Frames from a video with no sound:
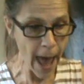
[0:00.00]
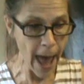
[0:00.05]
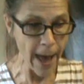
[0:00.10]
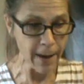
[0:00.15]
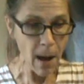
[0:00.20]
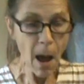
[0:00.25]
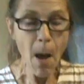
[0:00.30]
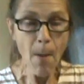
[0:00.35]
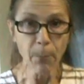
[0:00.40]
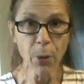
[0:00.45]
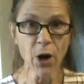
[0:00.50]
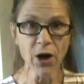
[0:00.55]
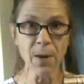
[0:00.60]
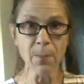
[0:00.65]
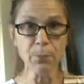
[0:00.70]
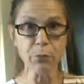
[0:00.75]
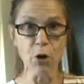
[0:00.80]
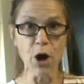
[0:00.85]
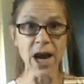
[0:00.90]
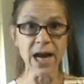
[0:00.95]
and put
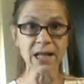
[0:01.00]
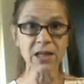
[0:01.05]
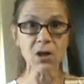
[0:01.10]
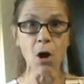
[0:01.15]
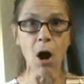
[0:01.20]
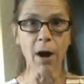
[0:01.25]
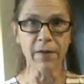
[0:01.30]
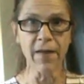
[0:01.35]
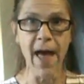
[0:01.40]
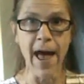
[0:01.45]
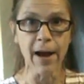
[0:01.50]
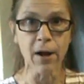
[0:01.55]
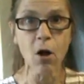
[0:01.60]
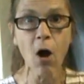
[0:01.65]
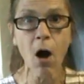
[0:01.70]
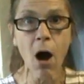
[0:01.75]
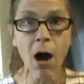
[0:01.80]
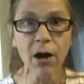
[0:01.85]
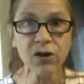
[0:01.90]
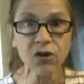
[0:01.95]
a brakes on that
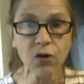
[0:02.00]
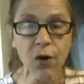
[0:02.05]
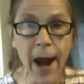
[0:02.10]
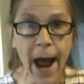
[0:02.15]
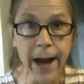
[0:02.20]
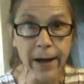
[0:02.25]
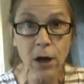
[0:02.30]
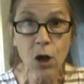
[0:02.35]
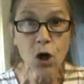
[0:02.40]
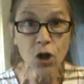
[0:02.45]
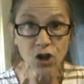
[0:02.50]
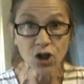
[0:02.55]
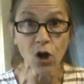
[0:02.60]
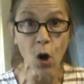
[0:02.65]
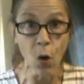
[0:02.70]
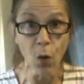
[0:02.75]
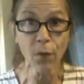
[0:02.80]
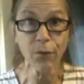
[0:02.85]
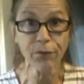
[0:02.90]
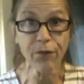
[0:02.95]
contract,
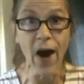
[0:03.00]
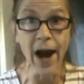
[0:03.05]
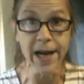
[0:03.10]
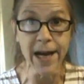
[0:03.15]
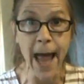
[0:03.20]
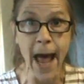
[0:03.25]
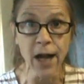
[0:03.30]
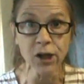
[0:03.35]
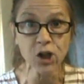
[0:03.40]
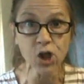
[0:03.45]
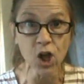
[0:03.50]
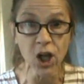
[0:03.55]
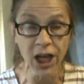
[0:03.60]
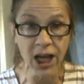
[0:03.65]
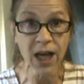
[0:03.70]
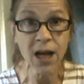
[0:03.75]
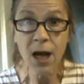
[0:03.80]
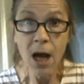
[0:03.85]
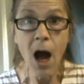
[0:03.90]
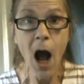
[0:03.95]
so
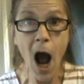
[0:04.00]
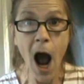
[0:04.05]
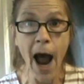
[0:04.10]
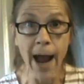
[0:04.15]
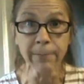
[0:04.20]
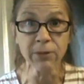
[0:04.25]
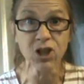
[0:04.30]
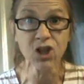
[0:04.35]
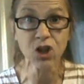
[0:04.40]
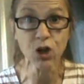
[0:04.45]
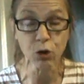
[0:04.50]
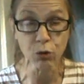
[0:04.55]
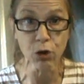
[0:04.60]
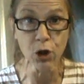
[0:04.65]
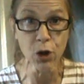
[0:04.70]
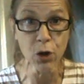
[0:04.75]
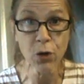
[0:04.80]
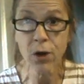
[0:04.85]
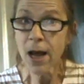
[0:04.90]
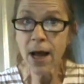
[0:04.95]
financially I'm
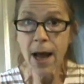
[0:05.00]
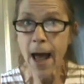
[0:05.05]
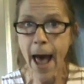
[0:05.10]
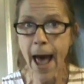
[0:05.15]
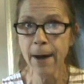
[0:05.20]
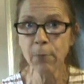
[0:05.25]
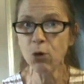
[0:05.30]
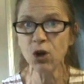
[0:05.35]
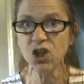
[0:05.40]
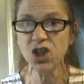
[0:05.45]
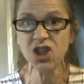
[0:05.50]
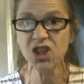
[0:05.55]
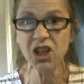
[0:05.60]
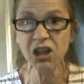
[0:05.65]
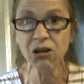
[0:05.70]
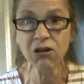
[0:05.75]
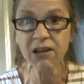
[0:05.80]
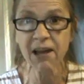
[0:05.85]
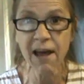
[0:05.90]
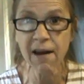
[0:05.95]
screwed and will
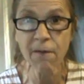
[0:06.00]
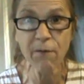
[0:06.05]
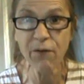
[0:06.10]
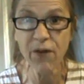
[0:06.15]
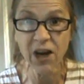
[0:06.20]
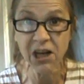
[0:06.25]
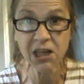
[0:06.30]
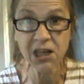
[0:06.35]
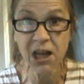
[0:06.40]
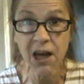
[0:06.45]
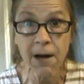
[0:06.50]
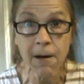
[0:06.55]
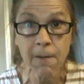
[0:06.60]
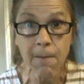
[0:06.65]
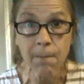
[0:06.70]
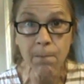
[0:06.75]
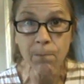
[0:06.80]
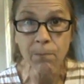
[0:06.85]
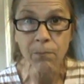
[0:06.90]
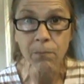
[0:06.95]
still get evicted?
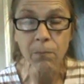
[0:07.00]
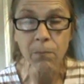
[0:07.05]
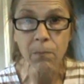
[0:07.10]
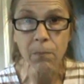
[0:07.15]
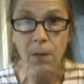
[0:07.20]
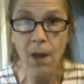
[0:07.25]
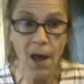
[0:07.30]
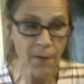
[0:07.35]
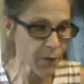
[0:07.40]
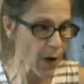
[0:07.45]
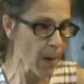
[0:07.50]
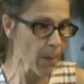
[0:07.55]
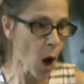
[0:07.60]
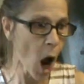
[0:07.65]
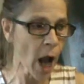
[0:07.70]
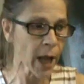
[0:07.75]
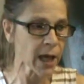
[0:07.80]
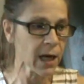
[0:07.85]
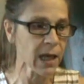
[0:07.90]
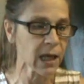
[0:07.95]
If I'm
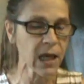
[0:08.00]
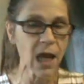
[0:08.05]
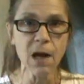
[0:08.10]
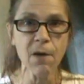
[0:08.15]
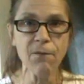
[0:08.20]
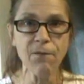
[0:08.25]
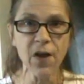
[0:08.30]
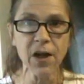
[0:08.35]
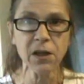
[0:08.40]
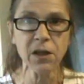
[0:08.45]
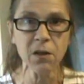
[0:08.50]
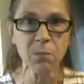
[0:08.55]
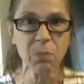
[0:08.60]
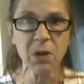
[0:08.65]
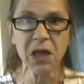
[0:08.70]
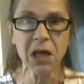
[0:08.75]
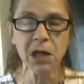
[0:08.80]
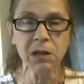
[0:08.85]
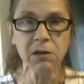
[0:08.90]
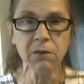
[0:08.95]
not going to get evicted
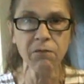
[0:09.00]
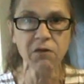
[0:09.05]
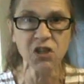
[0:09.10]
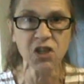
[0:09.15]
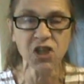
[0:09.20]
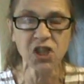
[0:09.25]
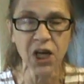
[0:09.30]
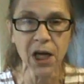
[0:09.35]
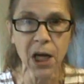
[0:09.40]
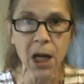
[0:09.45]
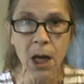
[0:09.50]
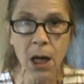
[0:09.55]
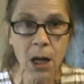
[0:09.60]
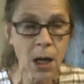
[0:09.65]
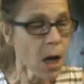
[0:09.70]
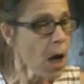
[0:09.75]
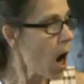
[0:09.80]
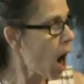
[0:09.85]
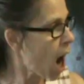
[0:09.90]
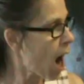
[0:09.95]
because of the city,
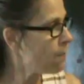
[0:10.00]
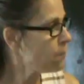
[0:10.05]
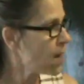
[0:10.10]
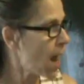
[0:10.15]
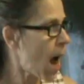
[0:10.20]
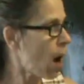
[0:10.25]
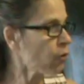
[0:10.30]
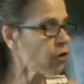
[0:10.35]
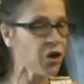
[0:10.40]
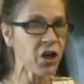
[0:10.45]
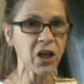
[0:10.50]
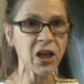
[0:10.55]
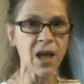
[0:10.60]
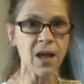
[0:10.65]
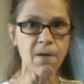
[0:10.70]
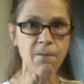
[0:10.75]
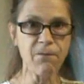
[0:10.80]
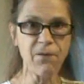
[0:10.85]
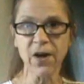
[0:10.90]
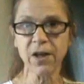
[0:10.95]
I'm now going to
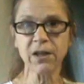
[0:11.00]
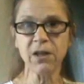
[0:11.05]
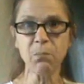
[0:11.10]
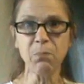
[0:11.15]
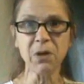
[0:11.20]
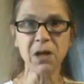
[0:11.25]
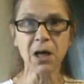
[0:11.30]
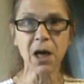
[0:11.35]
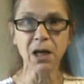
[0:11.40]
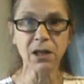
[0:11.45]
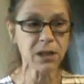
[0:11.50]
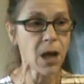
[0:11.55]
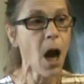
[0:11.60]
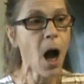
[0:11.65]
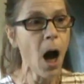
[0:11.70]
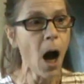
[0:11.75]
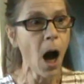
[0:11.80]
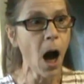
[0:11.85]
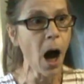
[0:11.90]
get evicted because